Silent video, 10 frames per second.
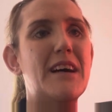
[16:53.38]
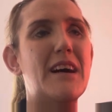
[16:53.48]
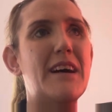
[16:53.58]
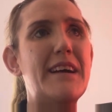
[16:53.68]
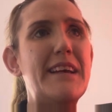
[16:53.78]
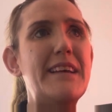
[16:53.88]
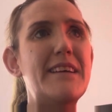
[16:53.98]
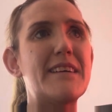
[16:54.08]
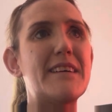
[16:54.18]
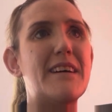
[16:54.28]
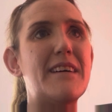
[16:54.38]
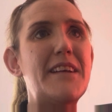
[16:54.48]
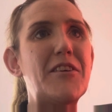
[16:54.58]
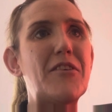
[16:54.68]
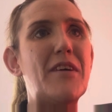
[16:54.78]
I
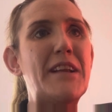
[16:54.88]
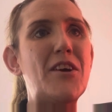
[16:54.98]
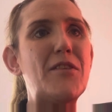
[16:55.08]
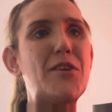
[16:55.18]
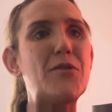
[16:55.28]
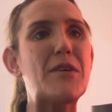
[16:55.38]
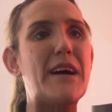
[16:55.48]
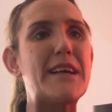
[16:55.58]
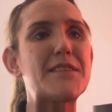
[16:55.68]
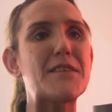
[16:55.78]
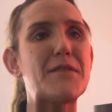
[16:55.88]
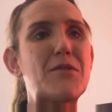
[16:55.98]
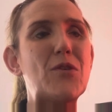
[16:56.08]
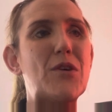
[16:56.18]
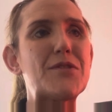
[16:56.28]
you know, I know that you guys have
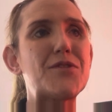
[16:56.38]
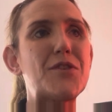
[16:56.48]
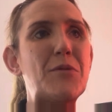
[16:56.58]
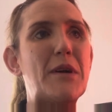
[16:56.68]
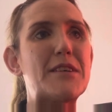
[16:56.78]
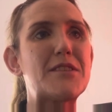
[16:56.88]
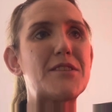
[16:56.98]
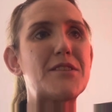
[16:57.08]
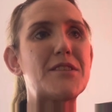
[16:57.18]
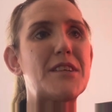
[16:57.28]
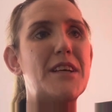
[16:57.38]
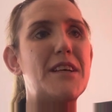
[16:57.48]
got so much,